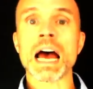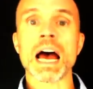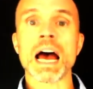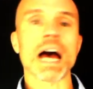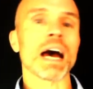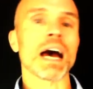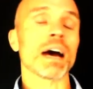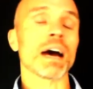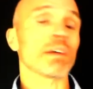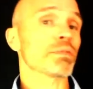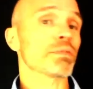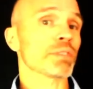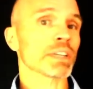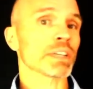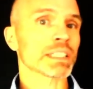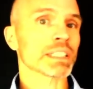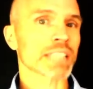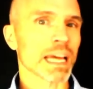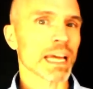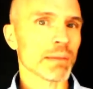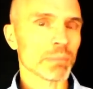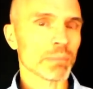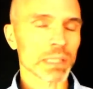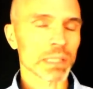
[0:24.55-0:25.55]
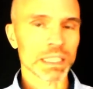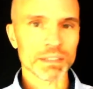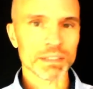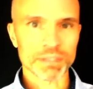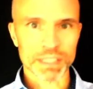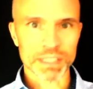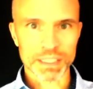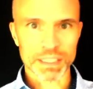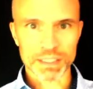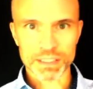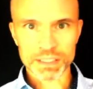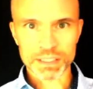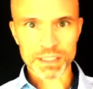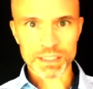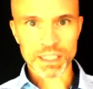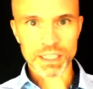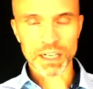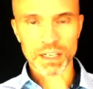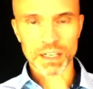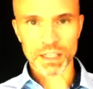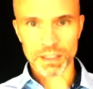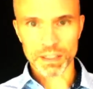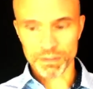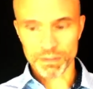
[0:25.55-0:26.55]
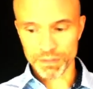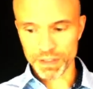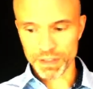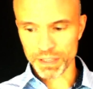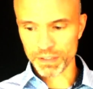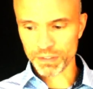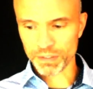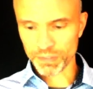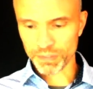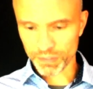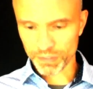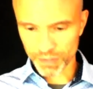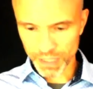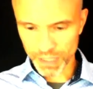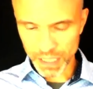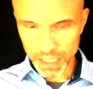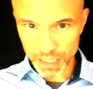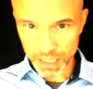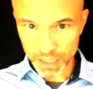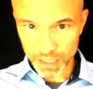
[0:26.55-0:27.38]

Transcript: For example, even at the start of this